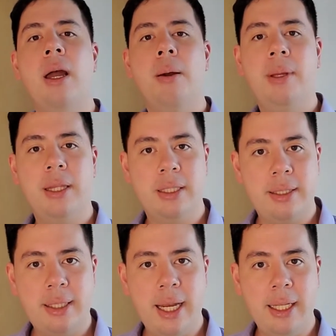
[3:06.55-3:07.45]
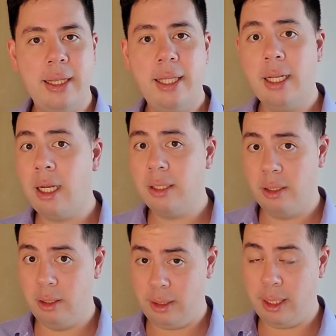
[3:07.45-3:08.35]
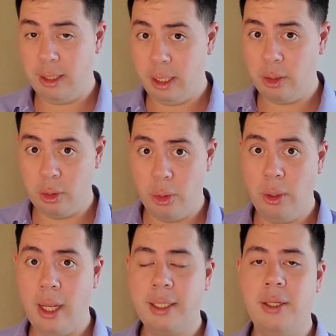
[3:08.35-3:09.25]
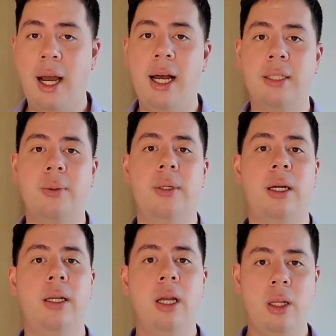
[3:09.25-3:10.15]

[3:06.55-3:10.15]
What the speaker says: But the second thing I do like to ask when I